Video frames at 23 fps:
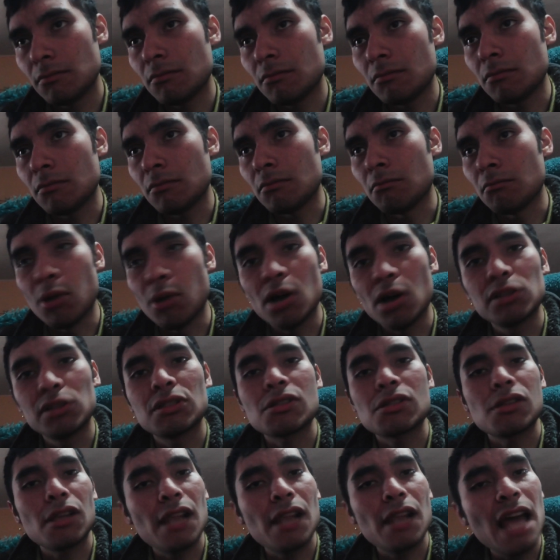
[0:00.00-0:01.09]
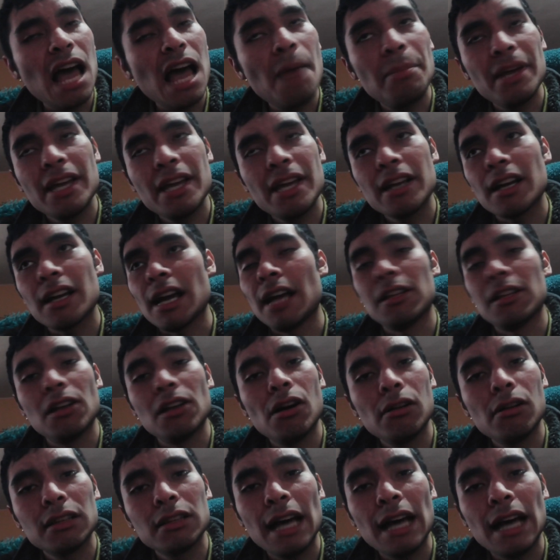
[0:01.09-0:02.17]
butt slapping, and
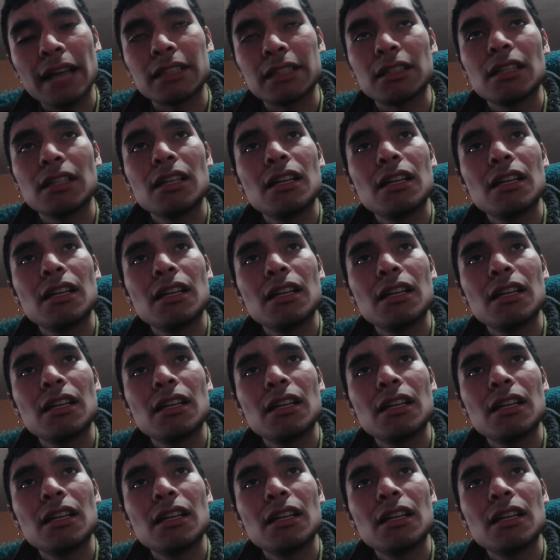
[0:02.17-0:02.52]
all that.